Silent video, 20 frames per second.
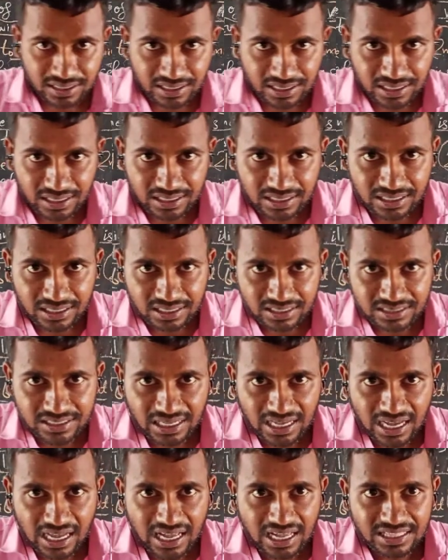greater
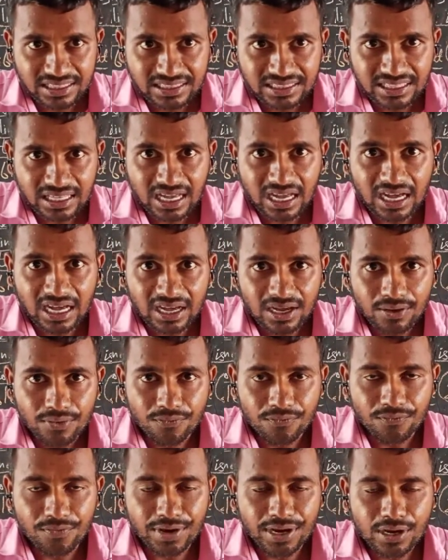than the
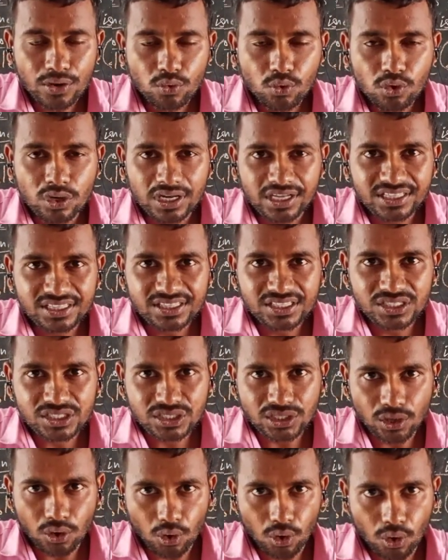
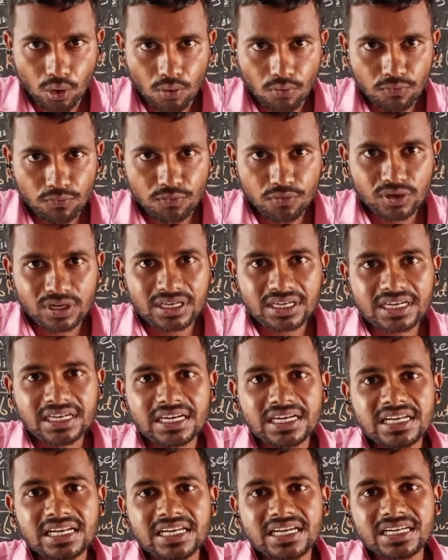wavelengths of
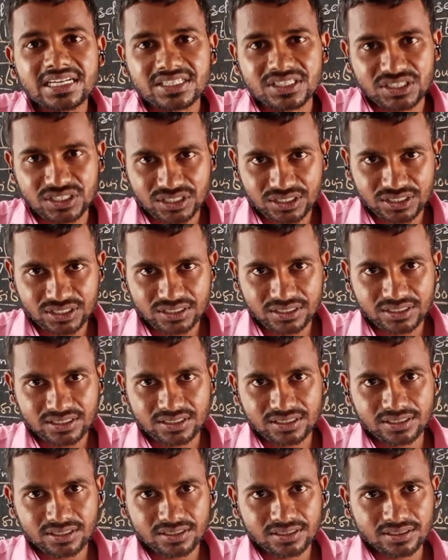colors.
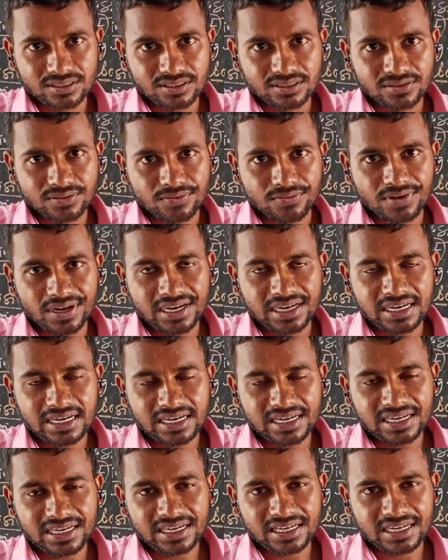White
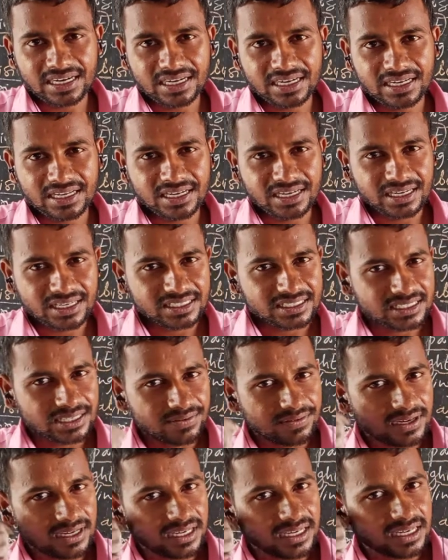light containing
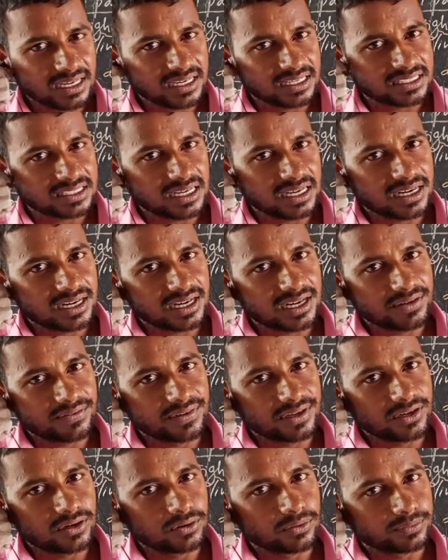7 colors,
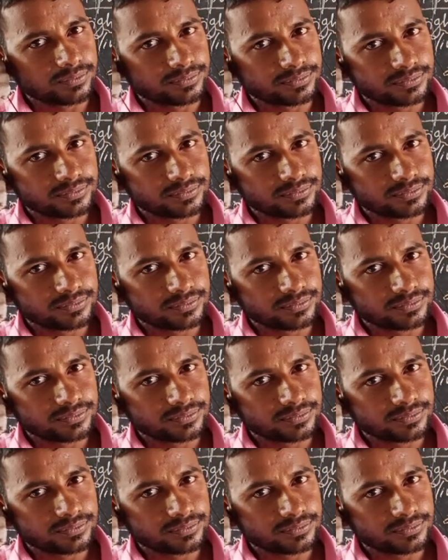already we know.